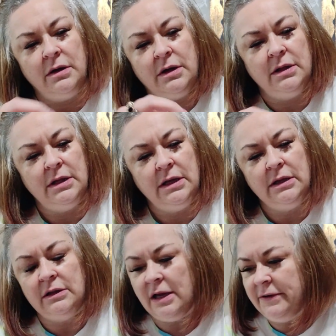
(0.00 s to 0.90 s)
And
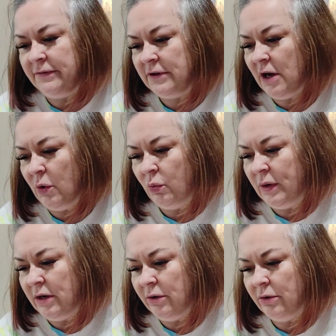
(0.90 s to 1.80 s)
then life
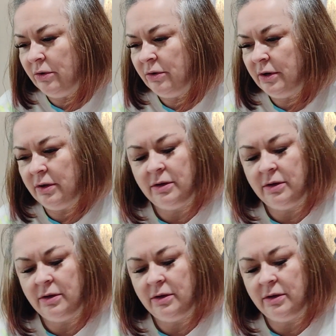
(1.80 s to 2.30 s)
got weird,